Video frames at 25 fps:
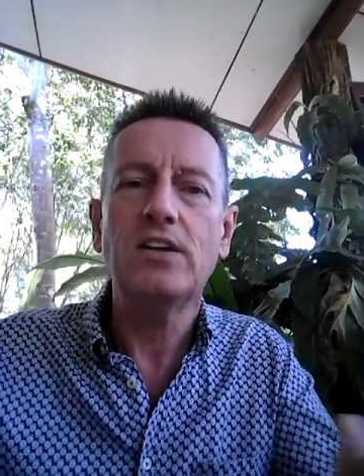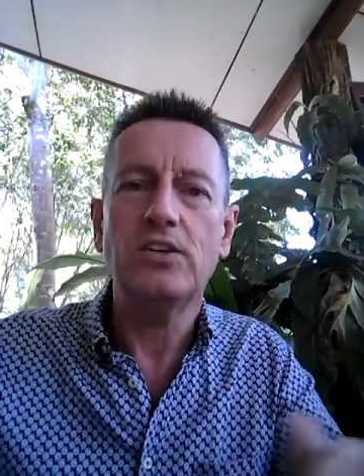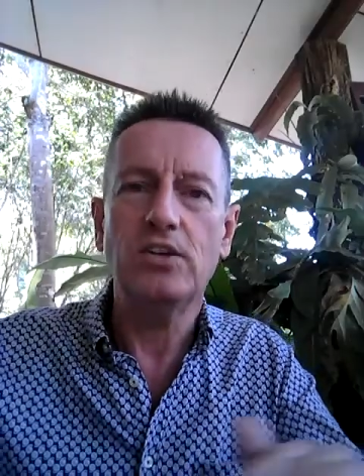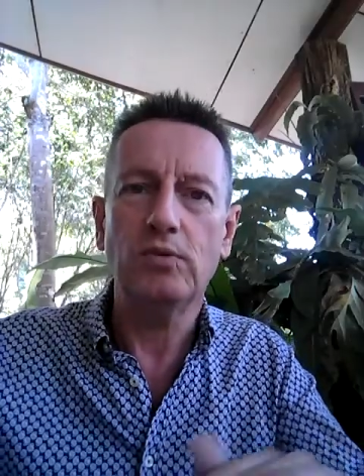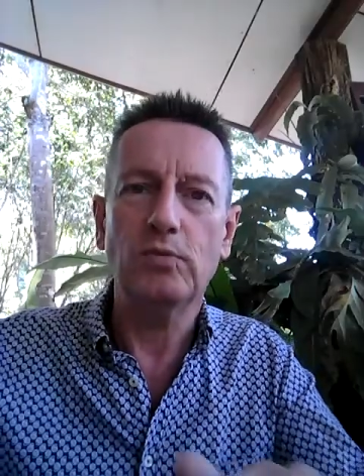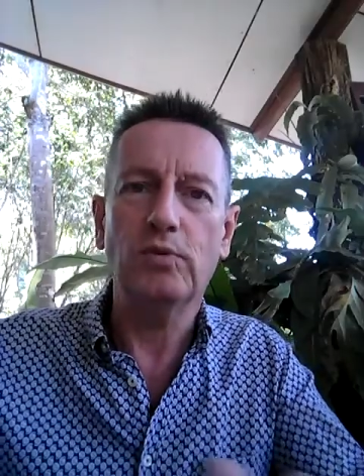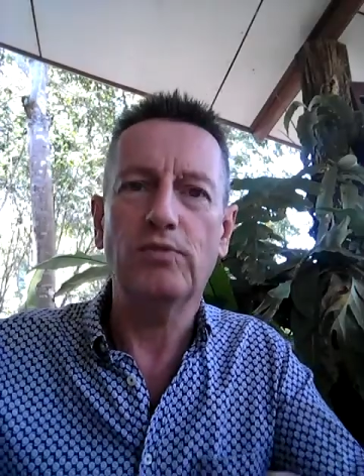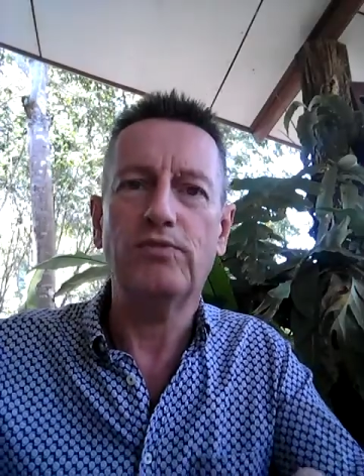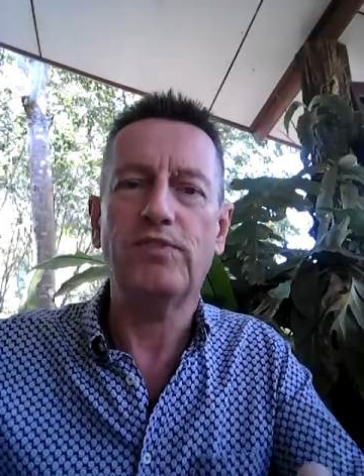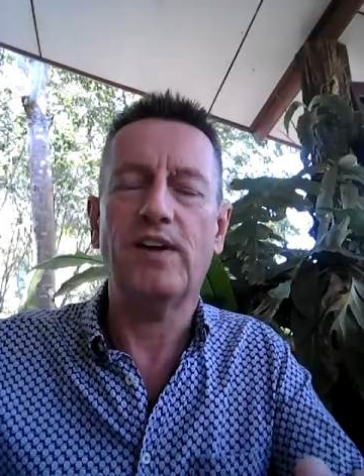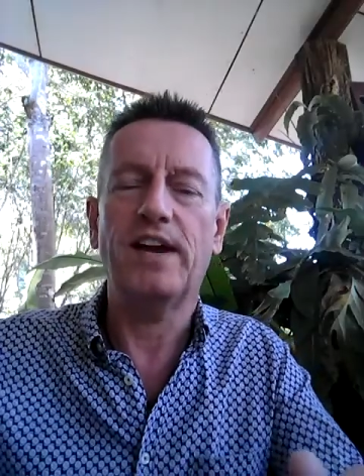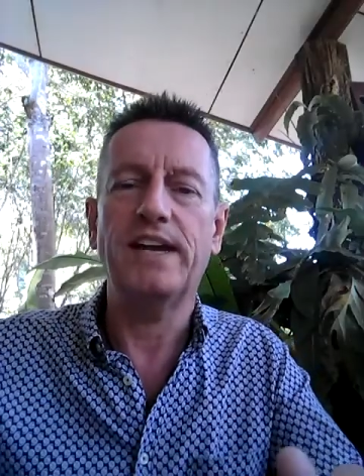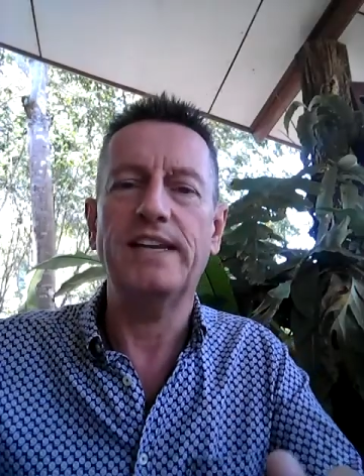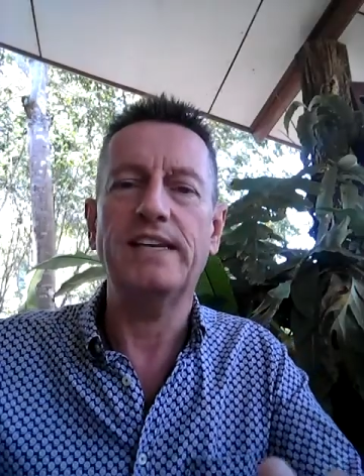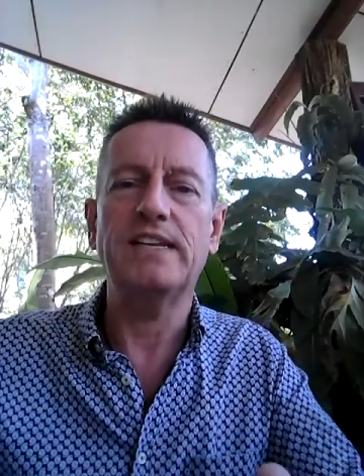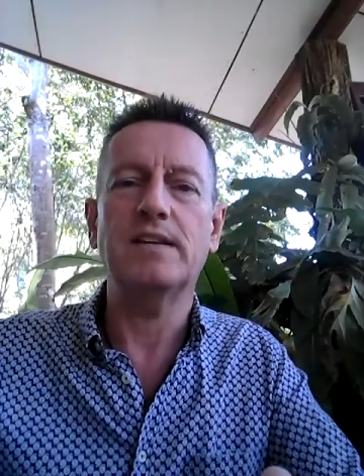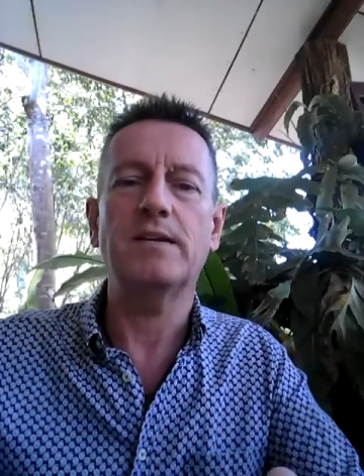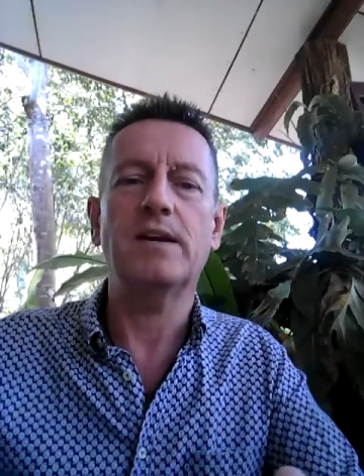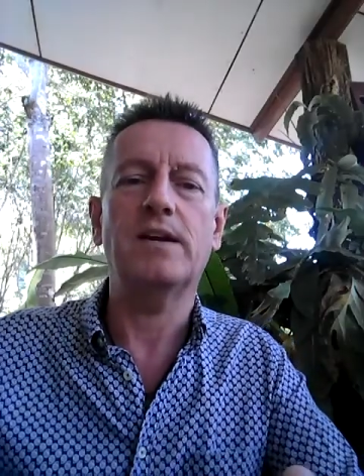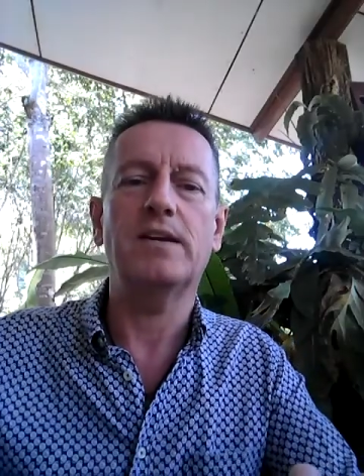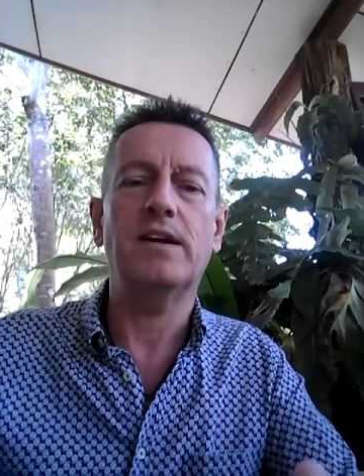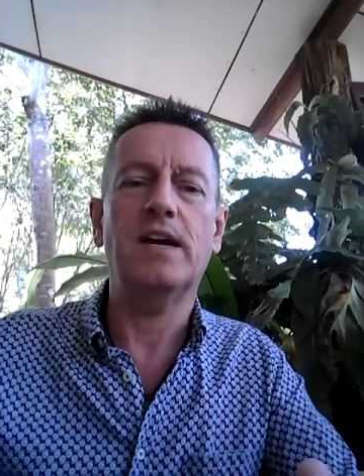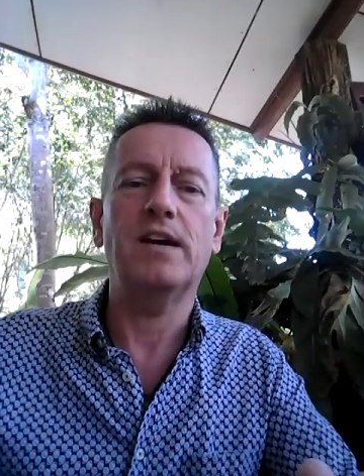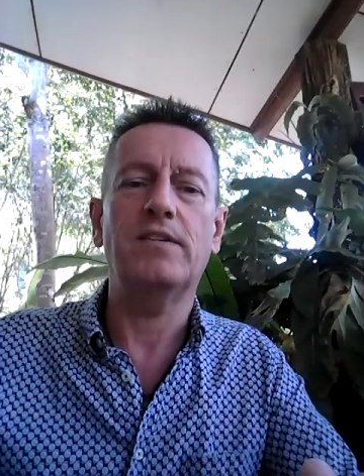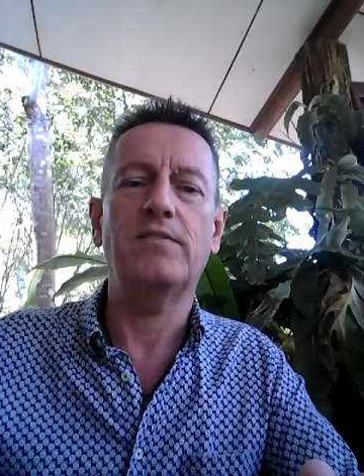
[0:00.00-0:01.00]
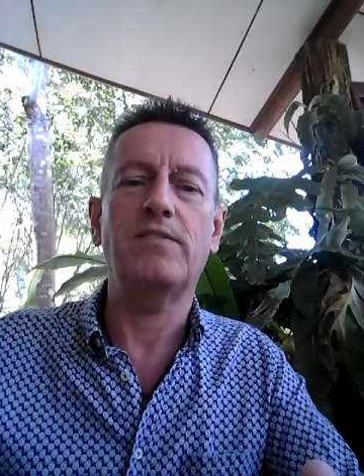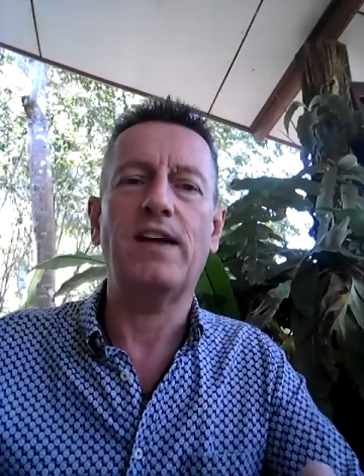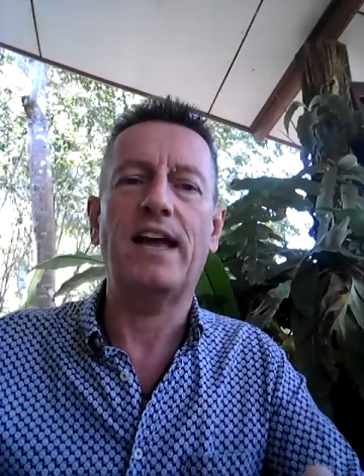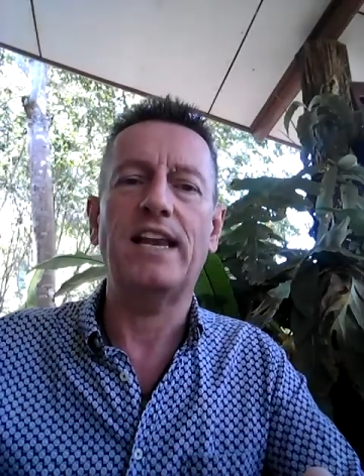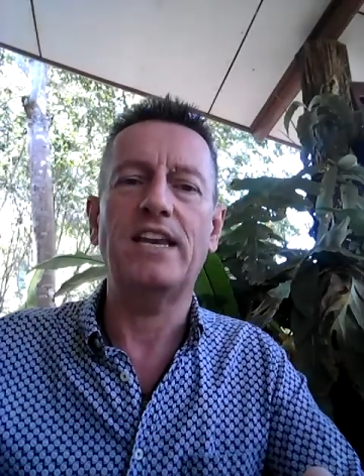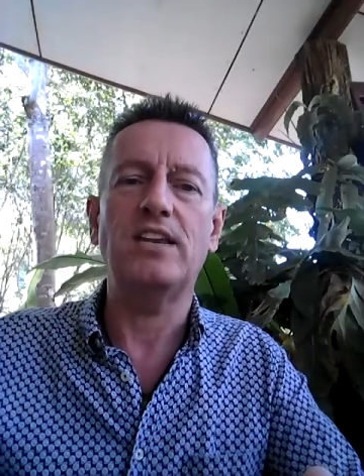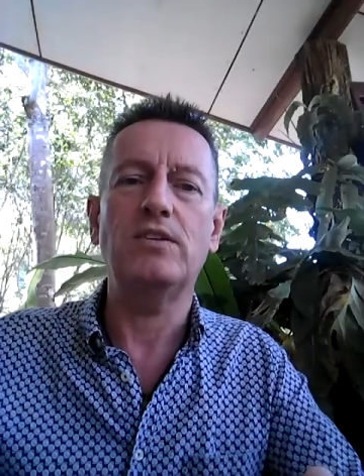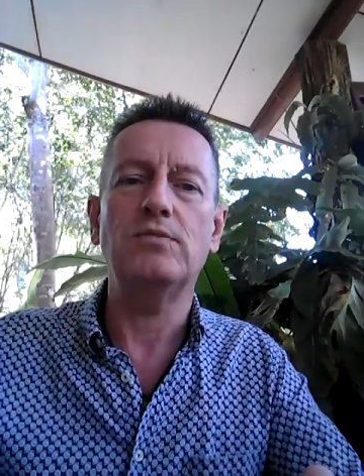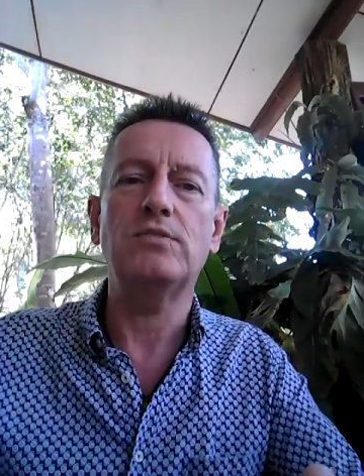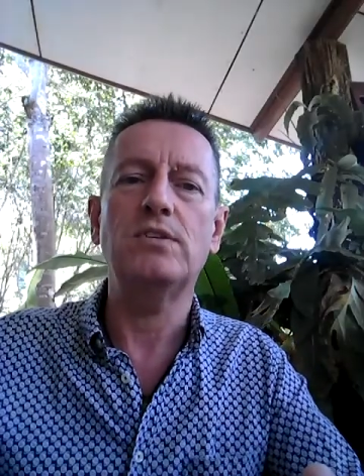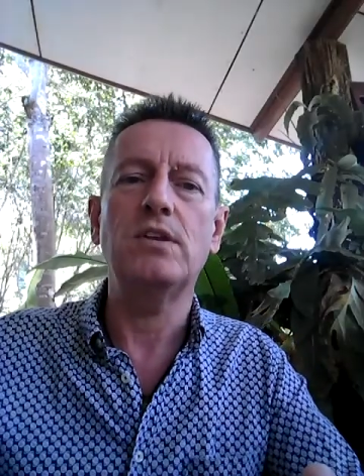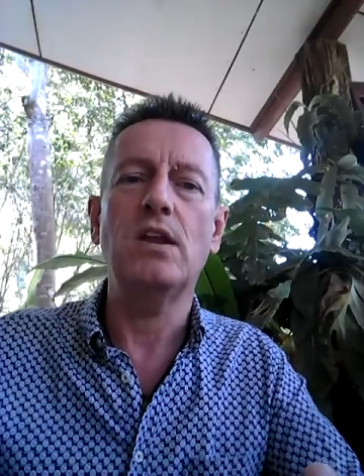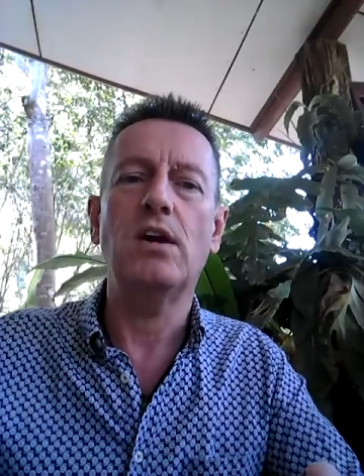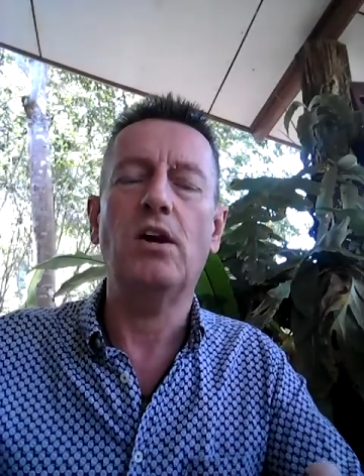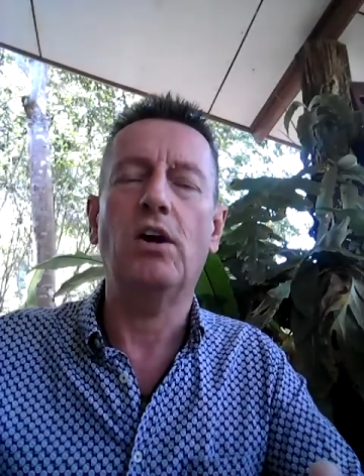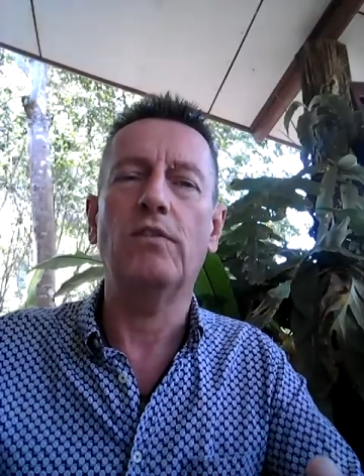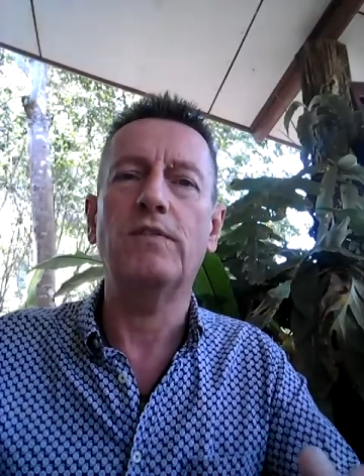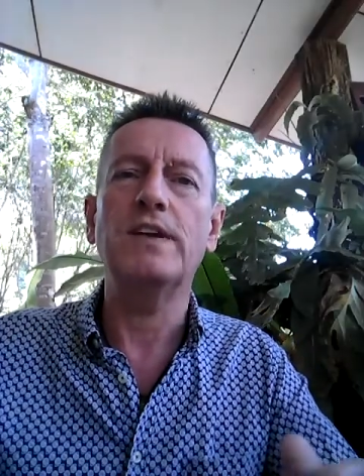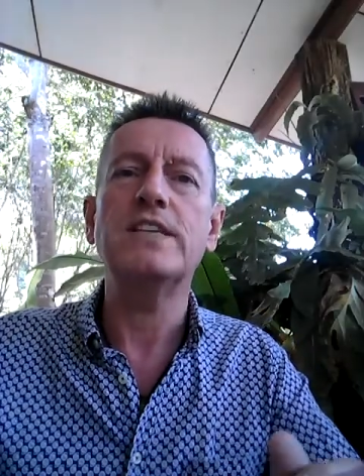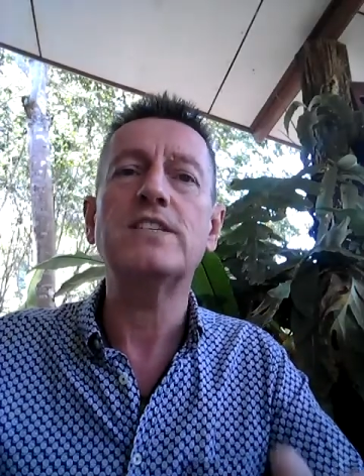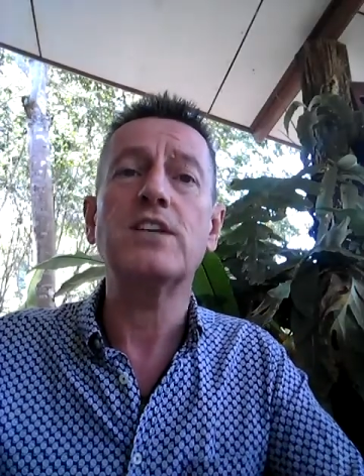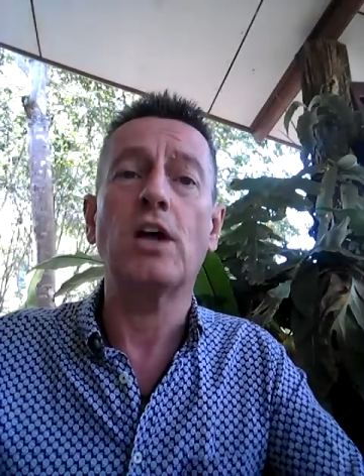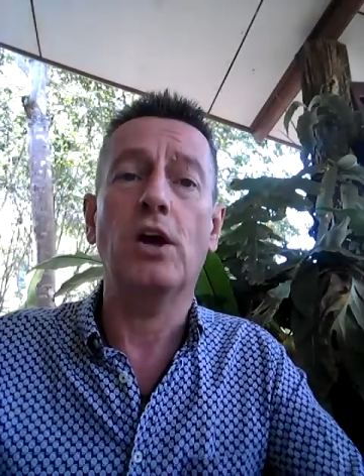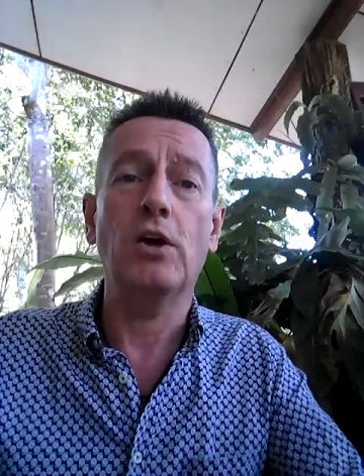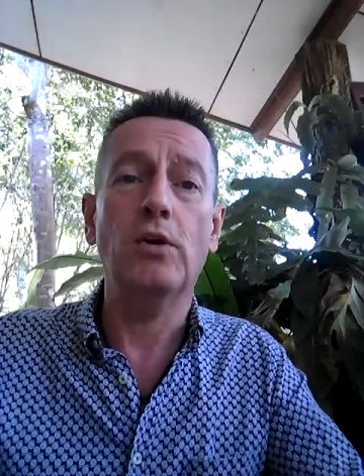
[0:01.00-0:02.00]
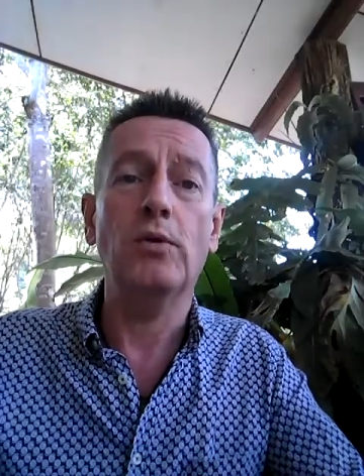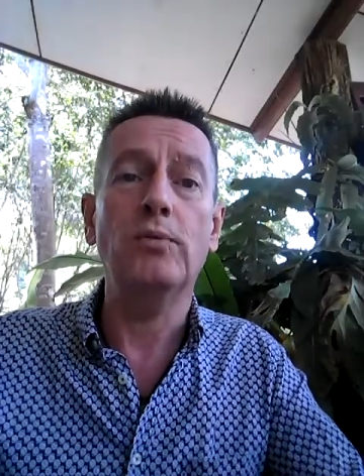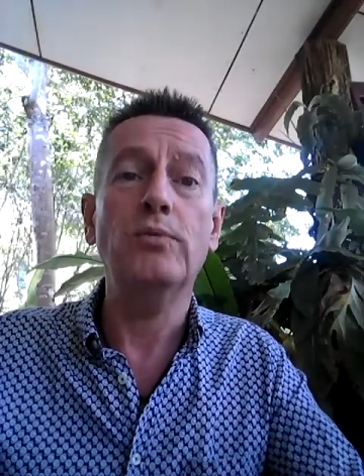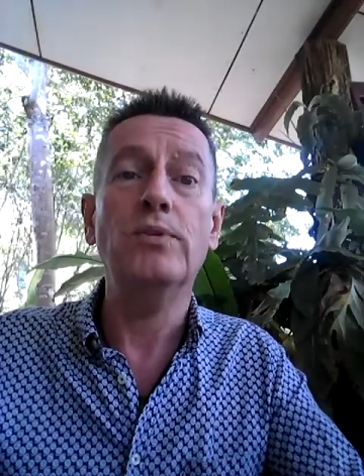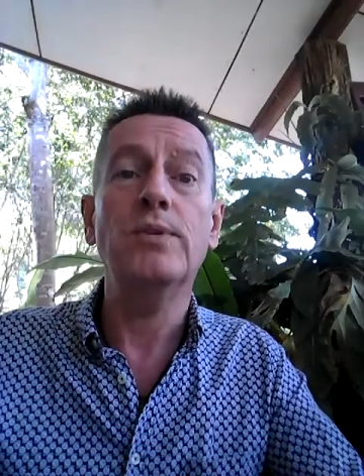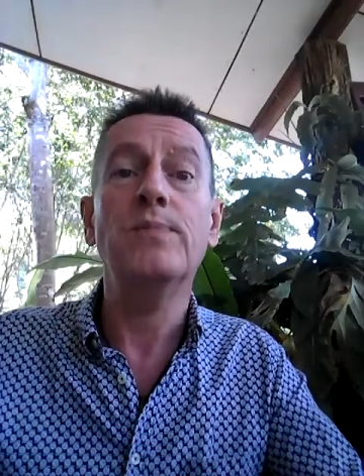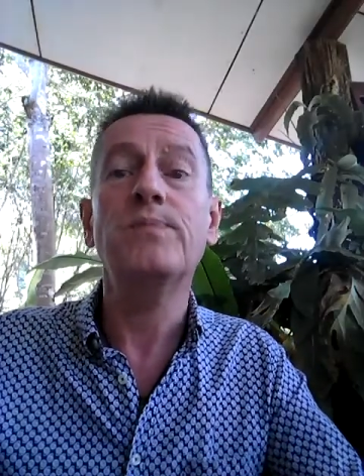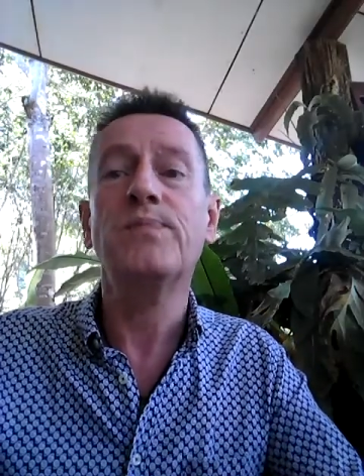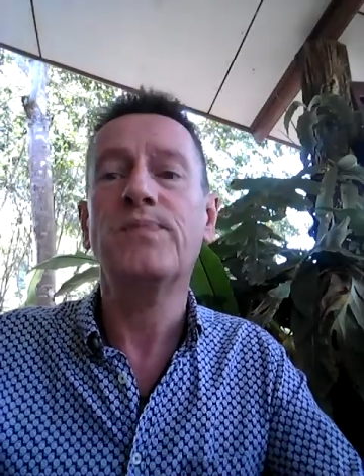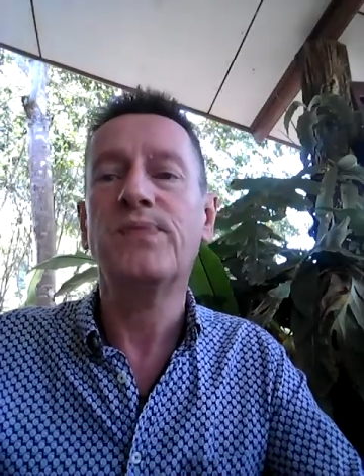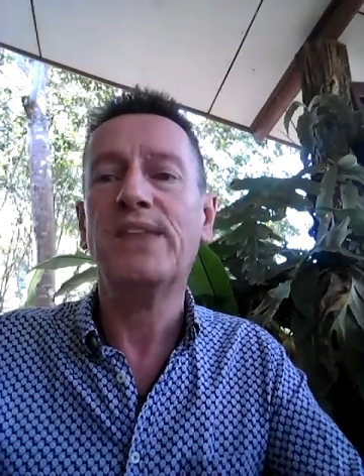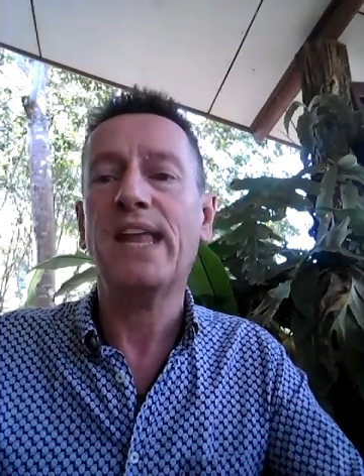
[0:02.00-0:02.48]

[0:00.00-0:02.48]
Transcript: you will find a value of its own.